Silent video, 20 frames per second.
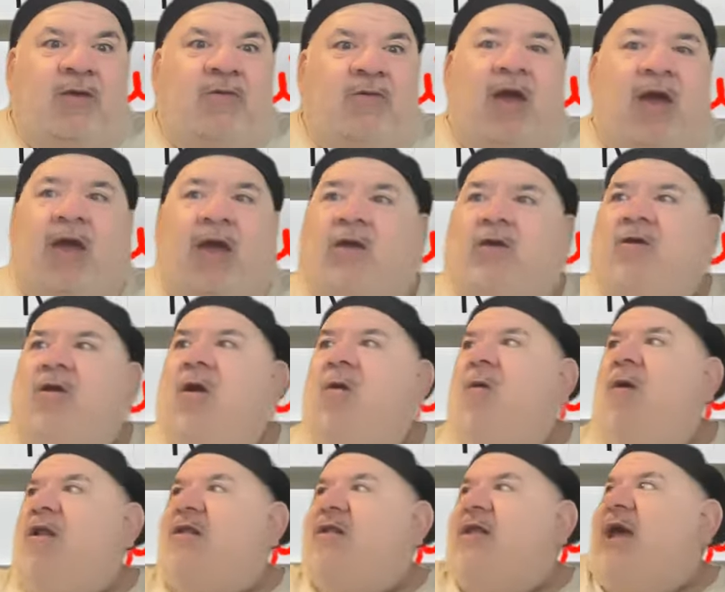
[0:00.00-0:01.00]
Right. You don't
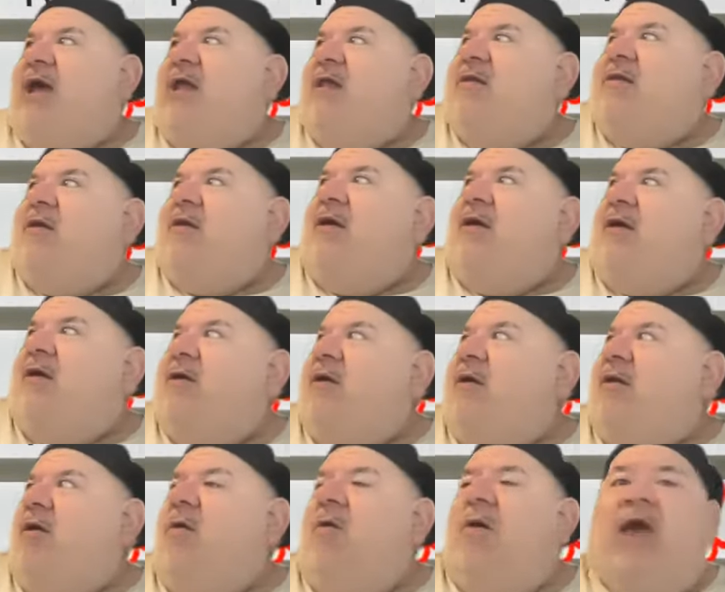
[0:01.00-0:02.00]
want that, and
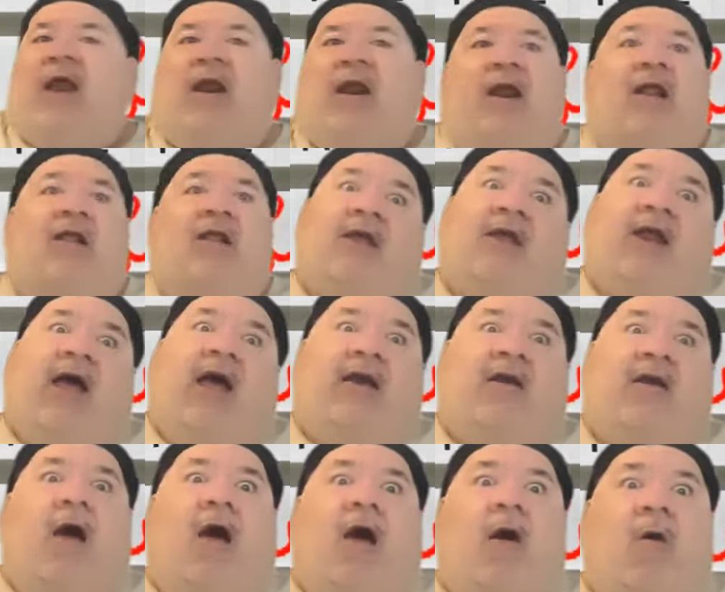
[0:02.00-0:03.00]
little did I
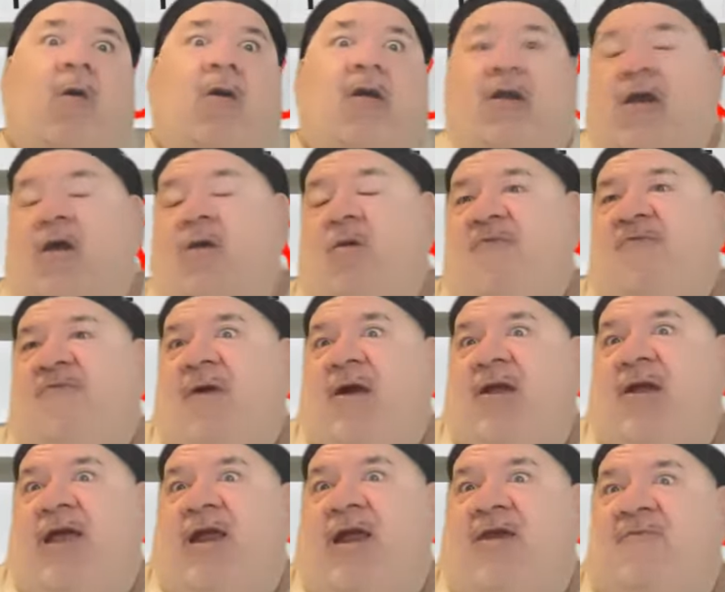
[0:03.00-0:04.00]
know, and I would
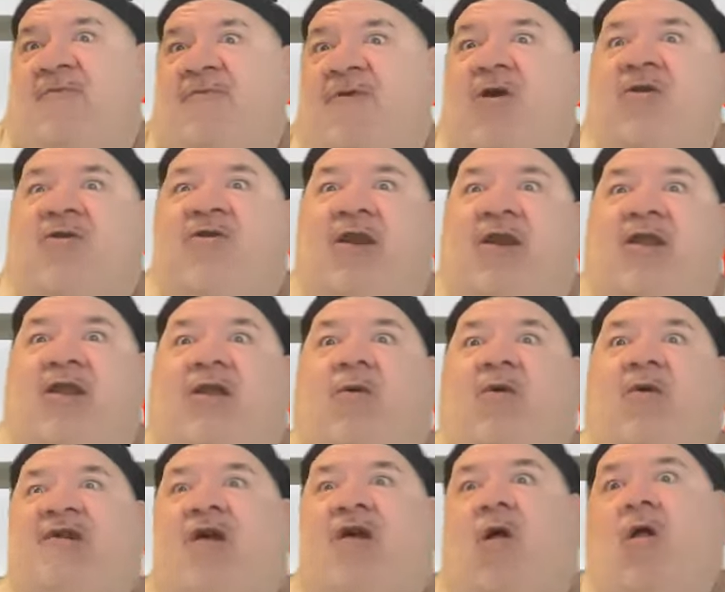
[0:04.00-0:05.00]
find out in the future, that there
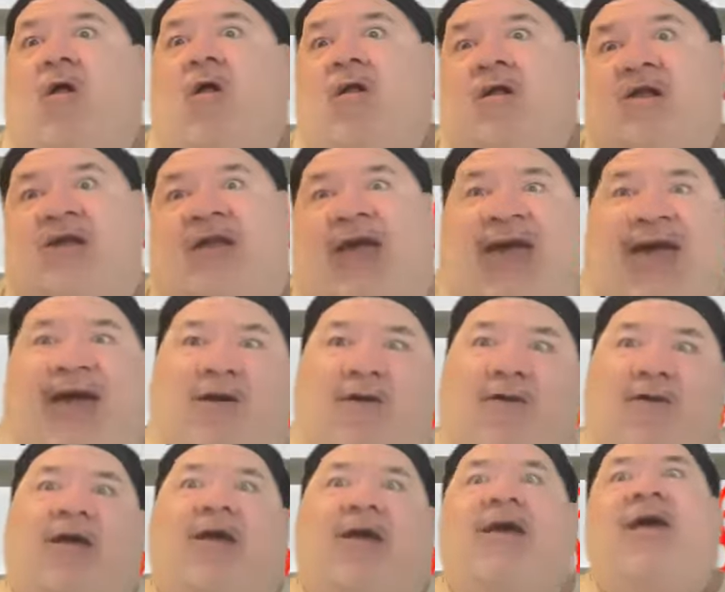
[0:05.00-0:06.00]
was a whole
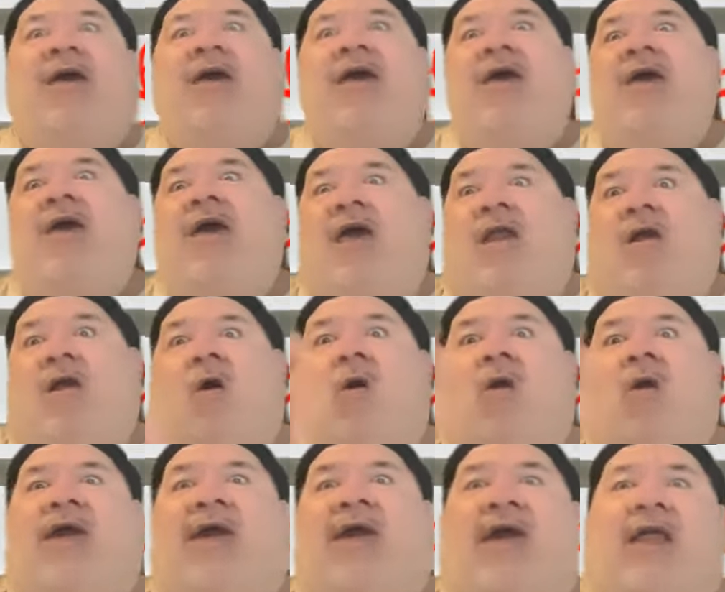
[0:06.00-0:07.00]
town and a
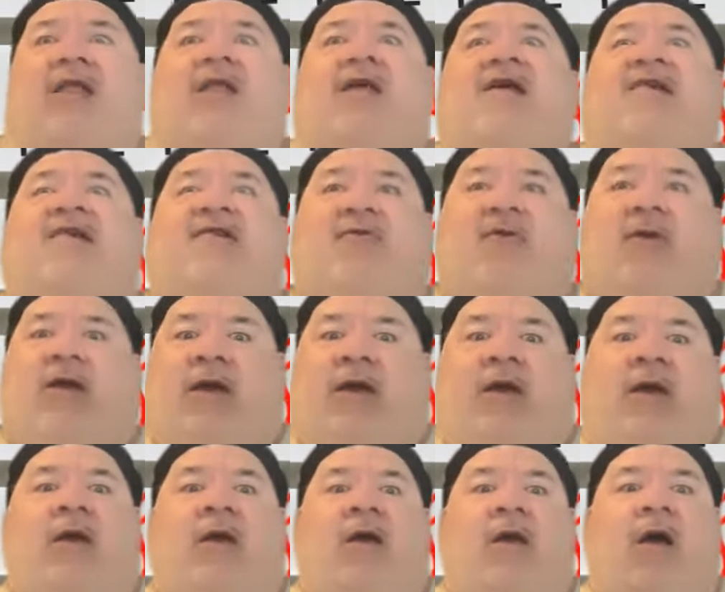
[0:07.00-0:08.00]
whole
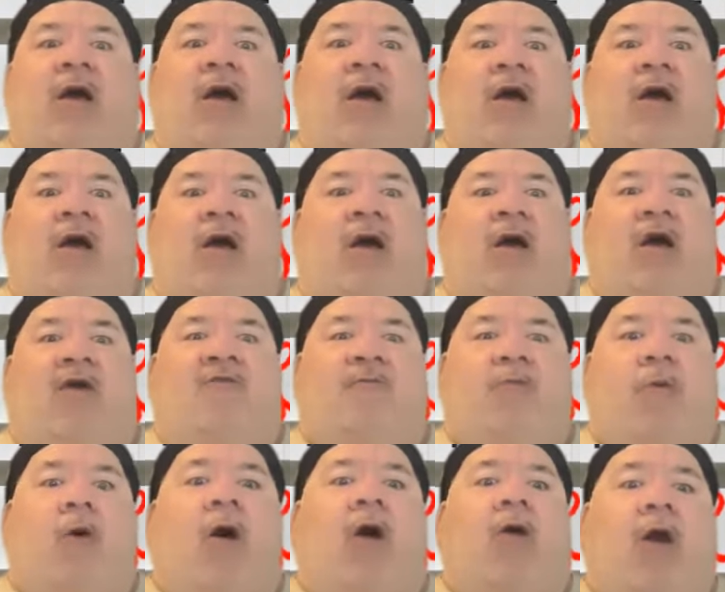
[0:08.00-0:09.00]
industry of
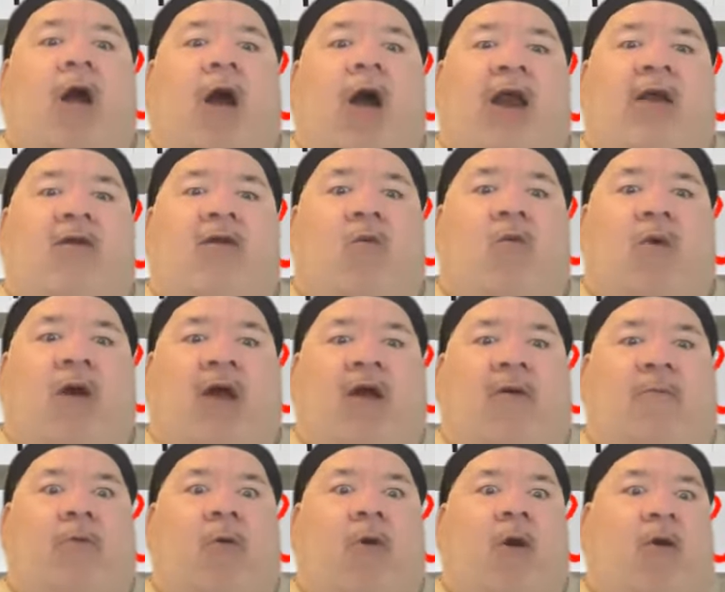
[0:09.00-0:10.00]
boron
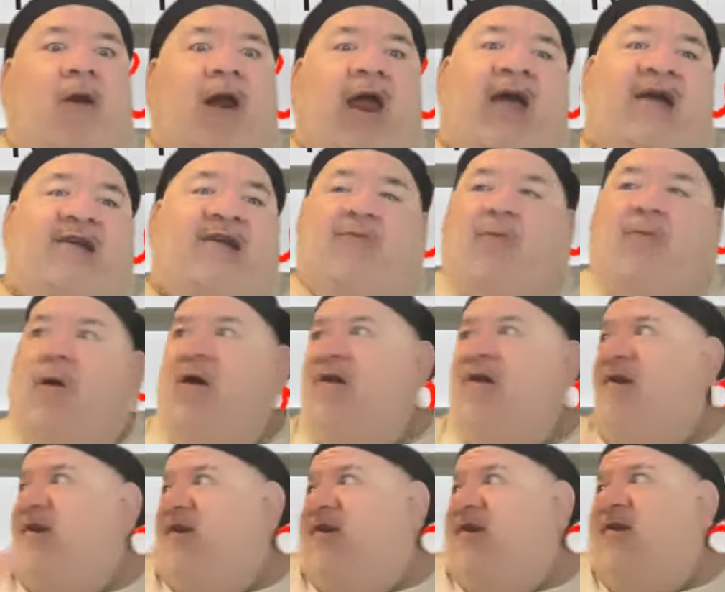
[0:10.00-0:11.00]
where borax
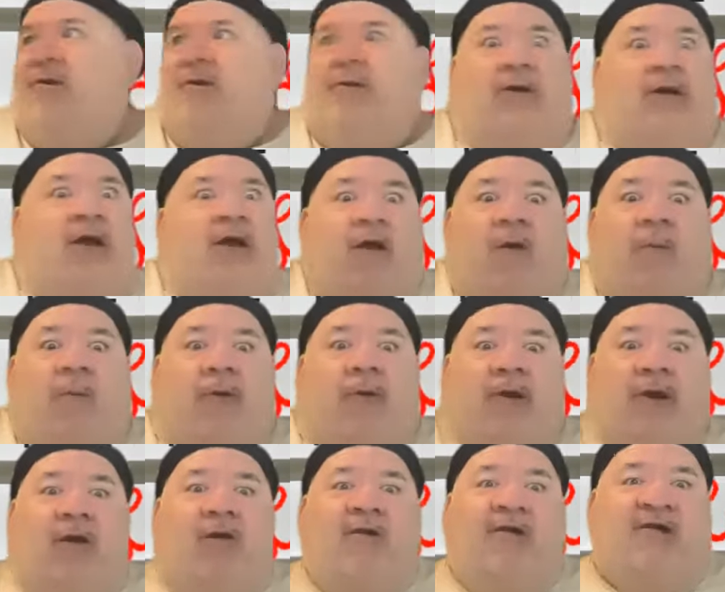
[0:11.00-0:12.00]
was,
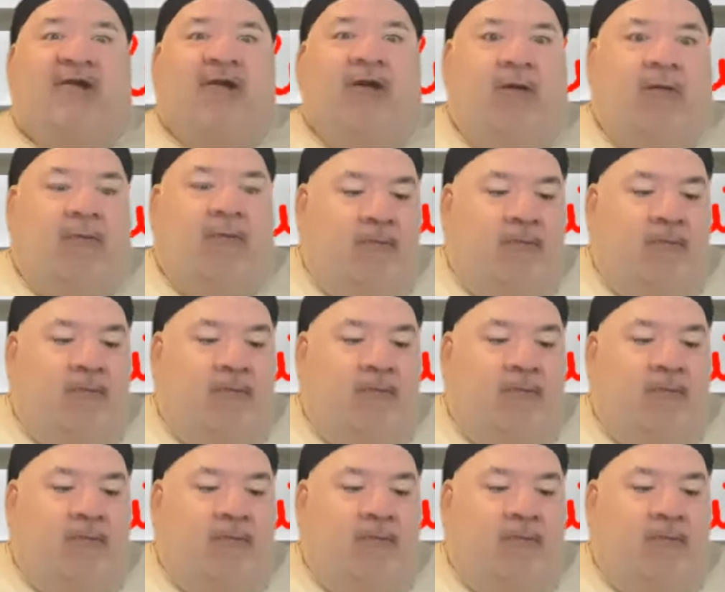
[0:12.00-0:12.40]
produced.